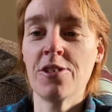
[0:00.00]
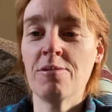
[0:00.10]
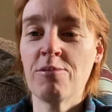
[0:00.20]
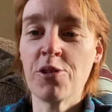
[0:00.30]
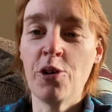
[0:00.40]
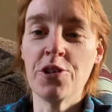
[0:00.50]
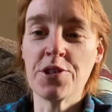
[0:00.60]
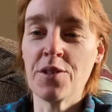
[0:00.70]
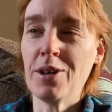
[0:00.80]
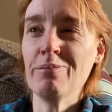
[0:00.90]
thoughts of,
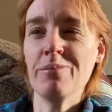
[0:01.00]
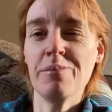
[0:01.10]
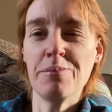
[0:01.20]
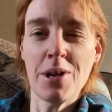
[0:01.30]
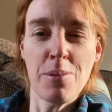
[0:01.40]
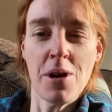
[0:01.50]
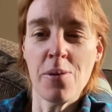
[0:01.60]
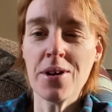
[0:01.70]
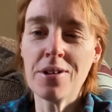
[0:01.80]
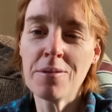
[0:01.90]
like, maybe I
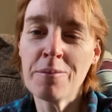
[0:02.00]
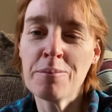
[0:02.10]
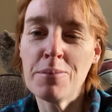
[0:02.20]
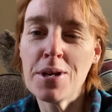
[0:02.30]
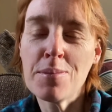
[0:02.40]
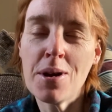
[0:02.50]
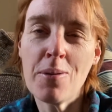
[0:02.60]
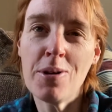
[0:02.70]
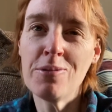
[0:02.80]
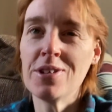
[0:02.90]
will, maybe I
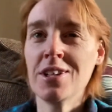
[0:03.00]
won't.